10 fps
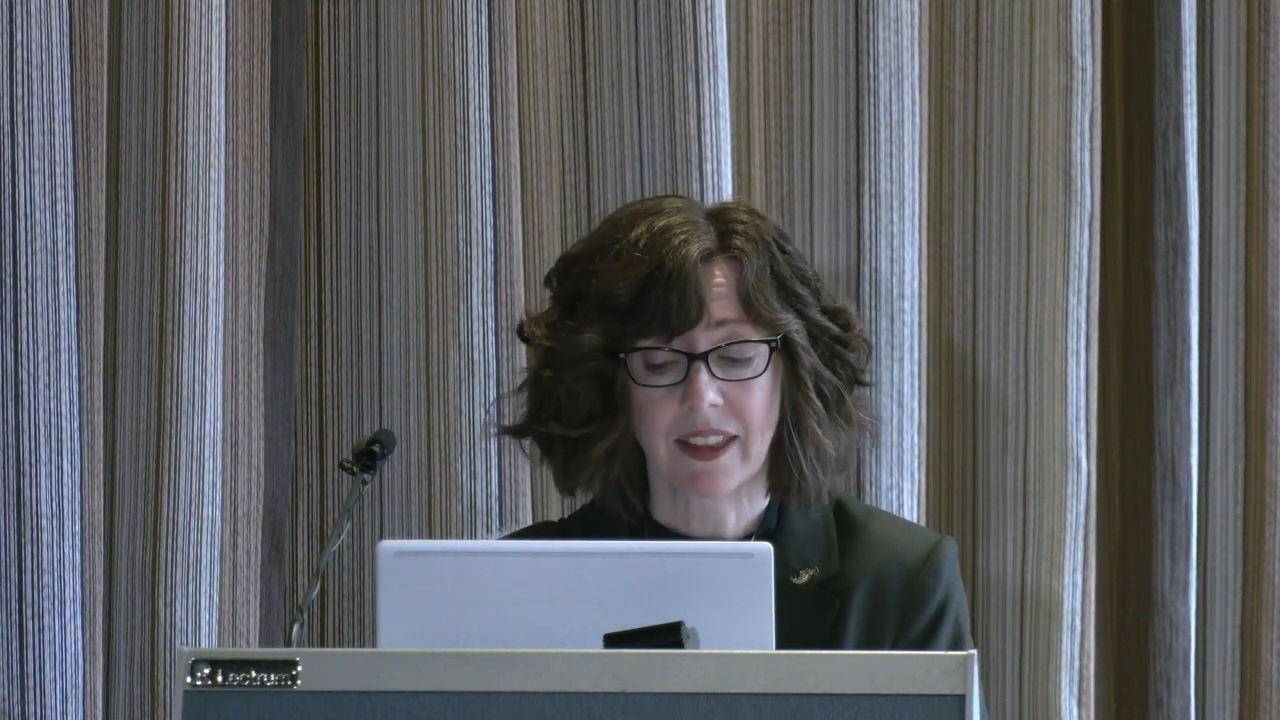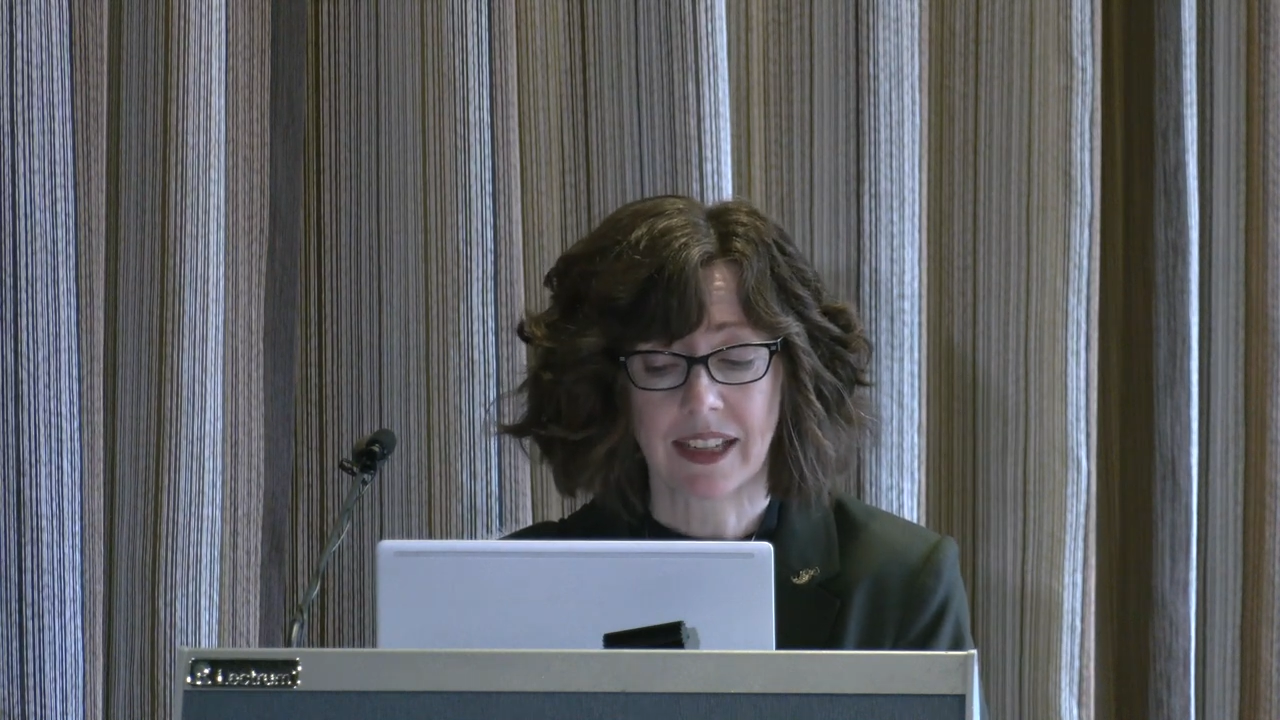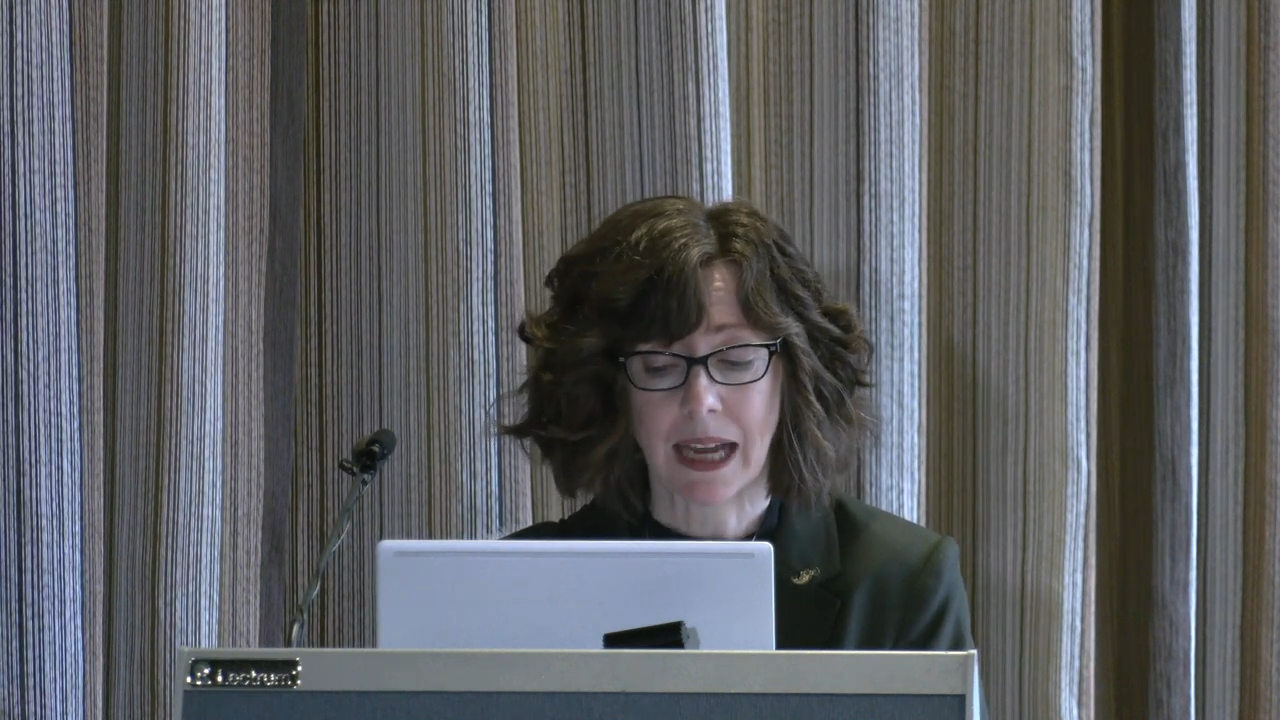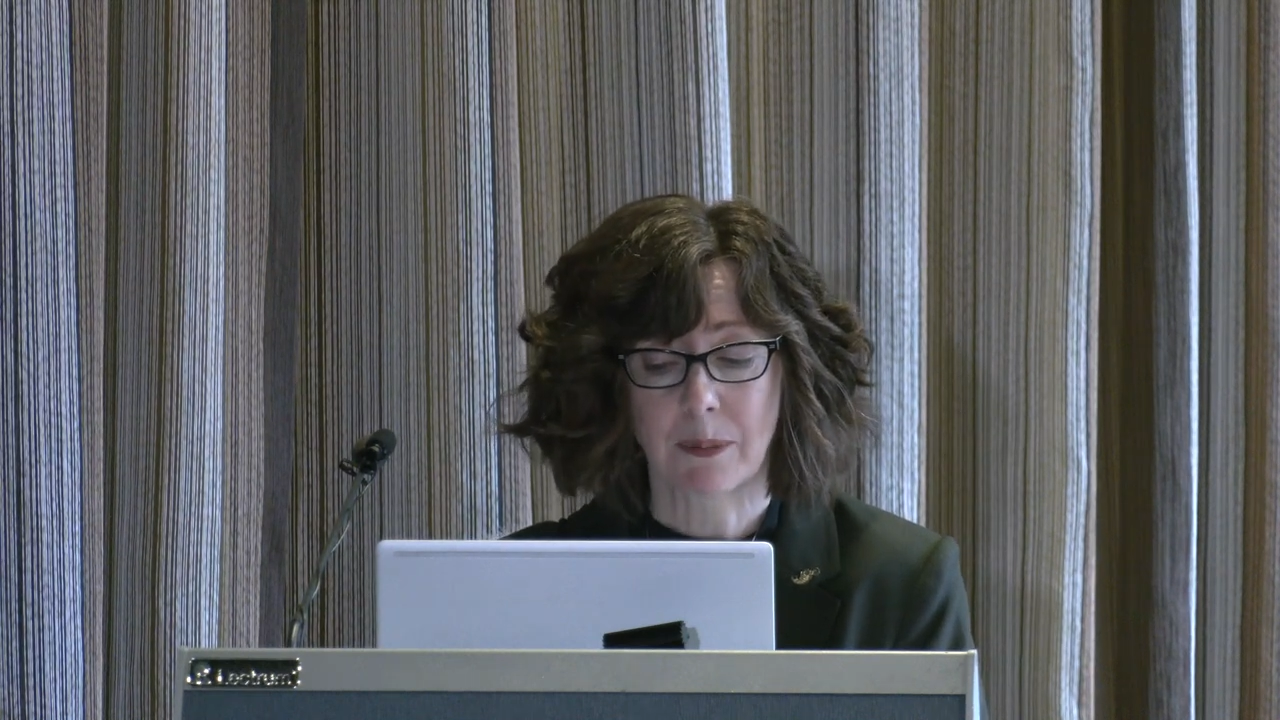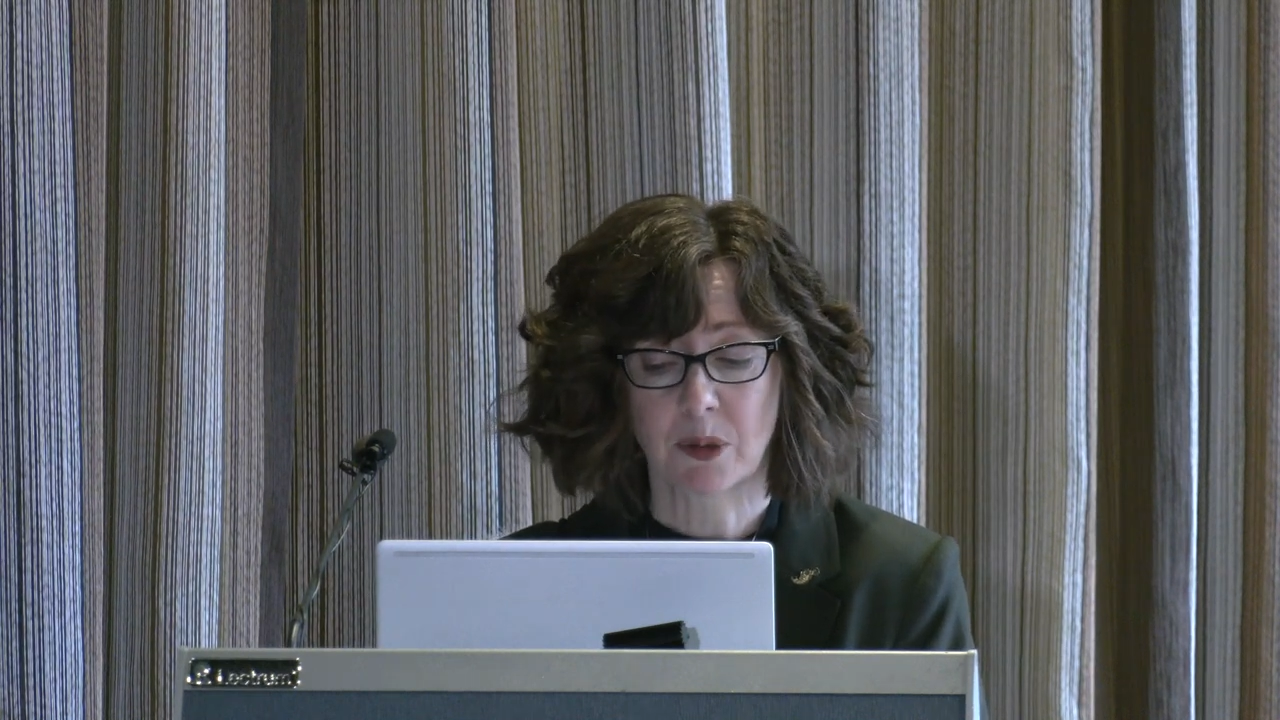
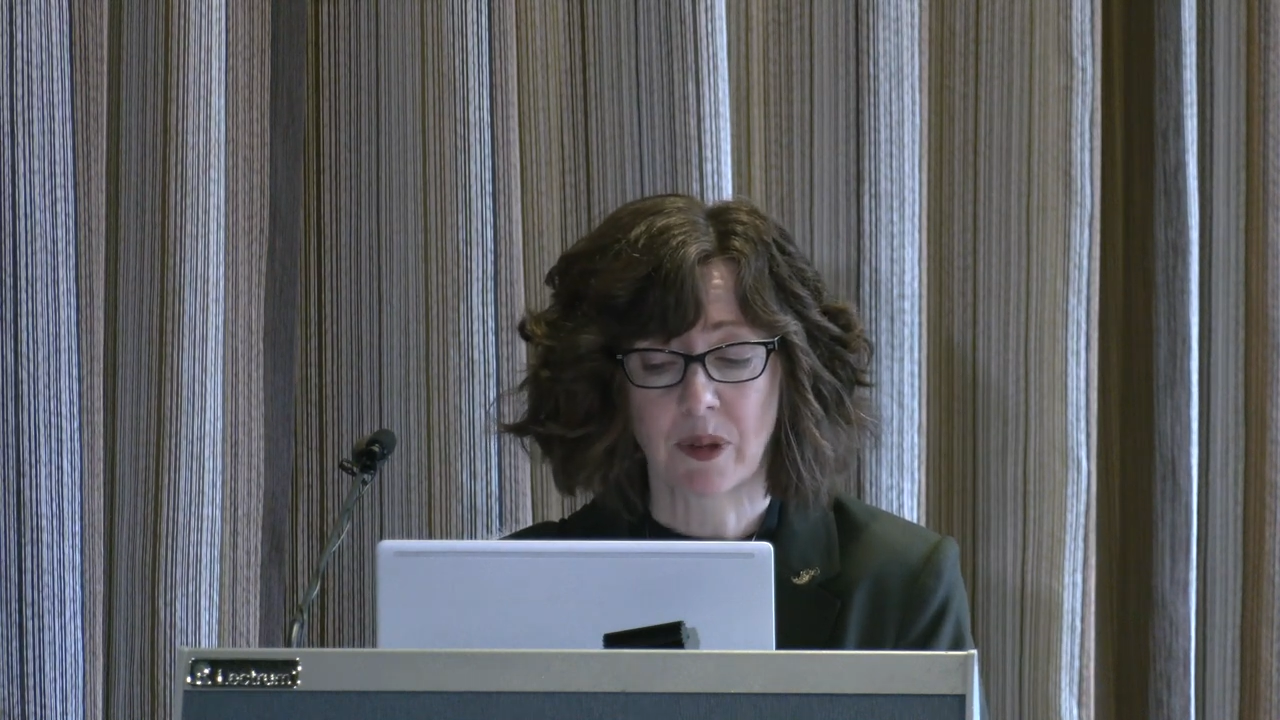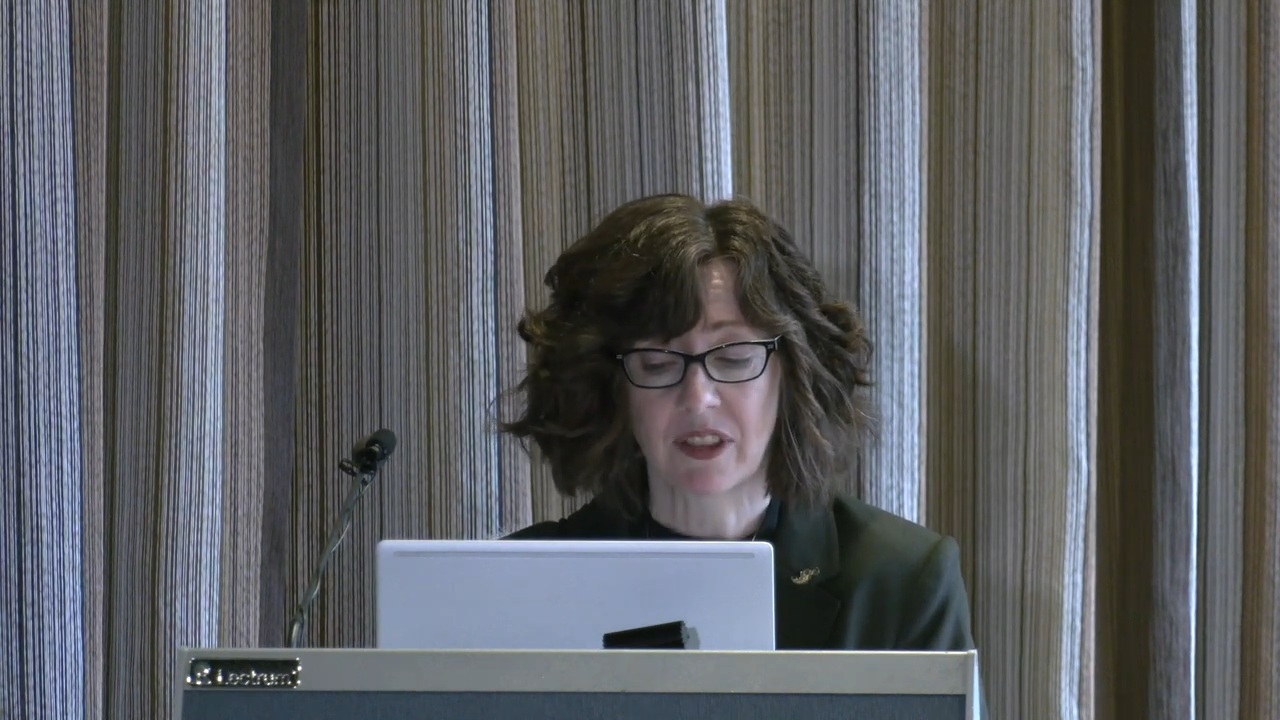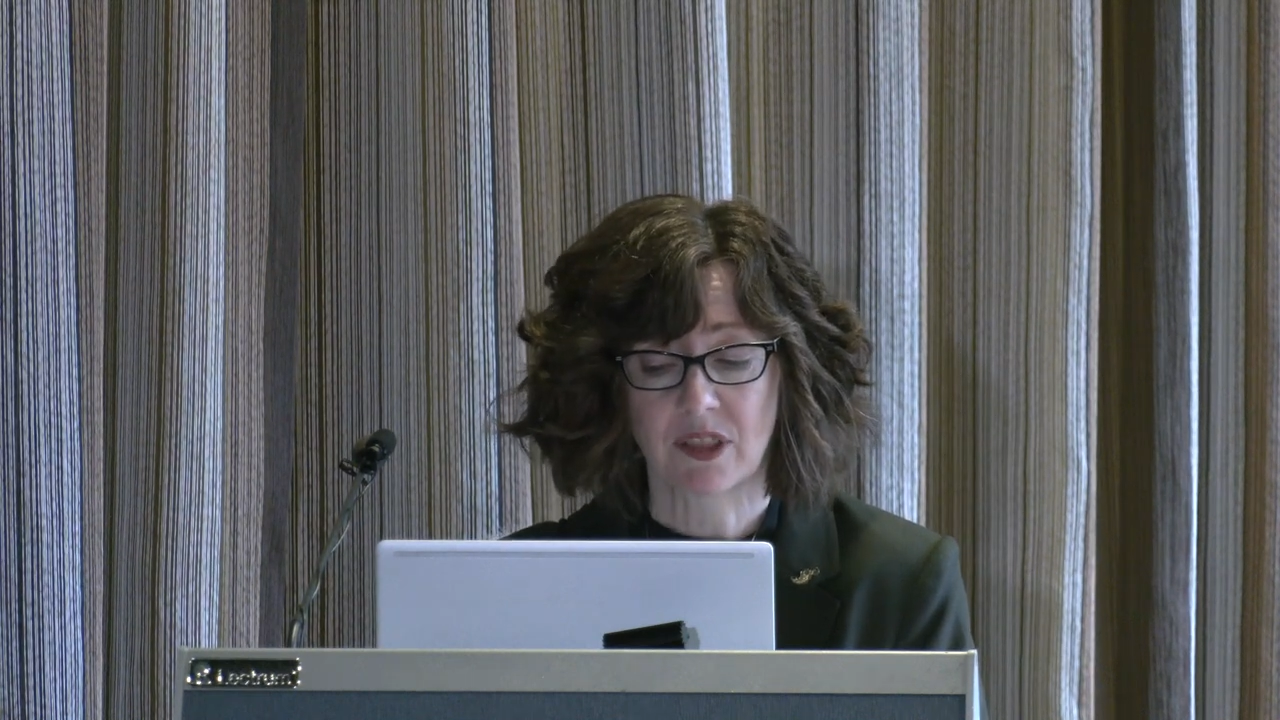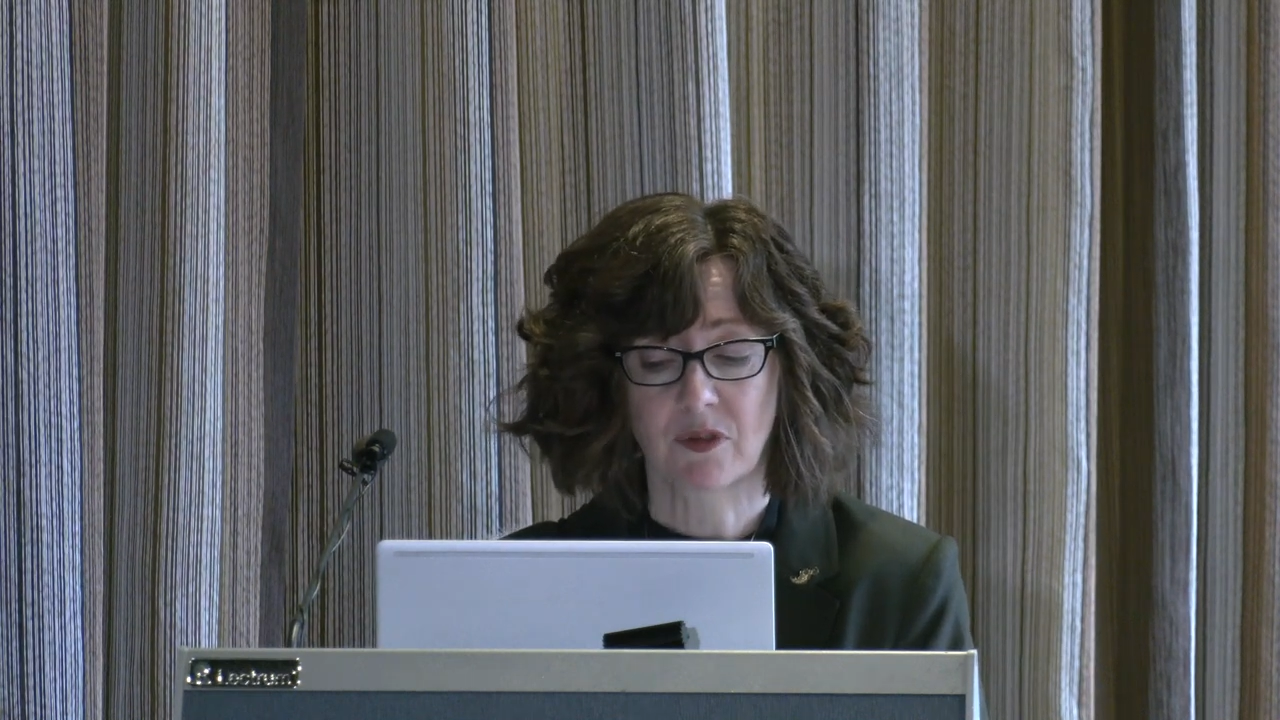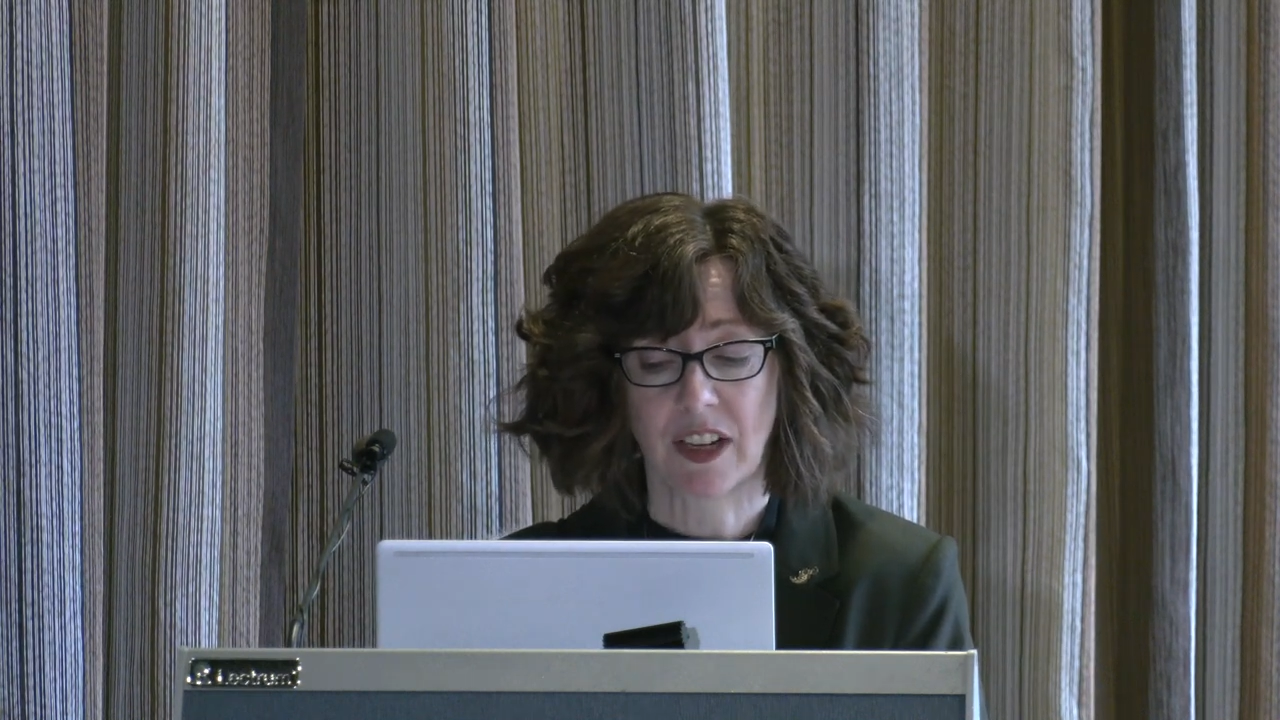that comes with this